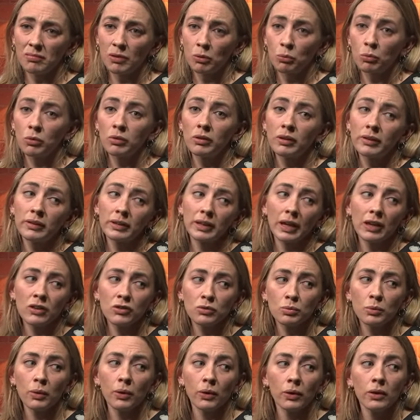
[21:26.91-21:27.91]
Well,
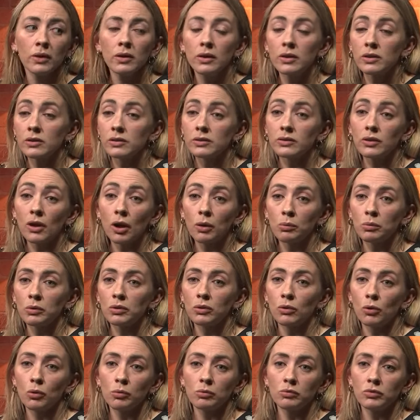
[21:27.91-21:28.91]
guess what? Start with
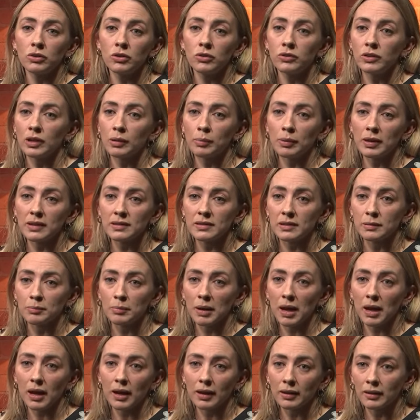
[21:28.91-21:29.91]
not using a plastic
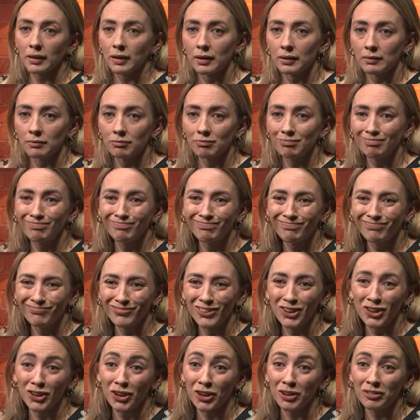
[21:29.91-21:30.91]
bag then. Yeah.
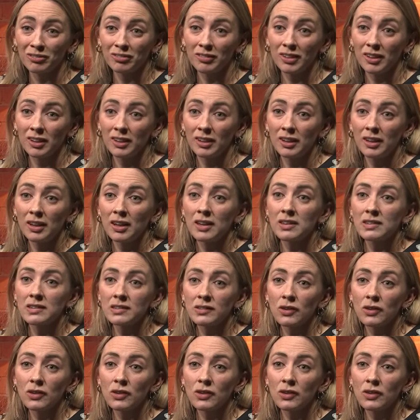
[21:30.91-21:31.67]
You know? Exactly.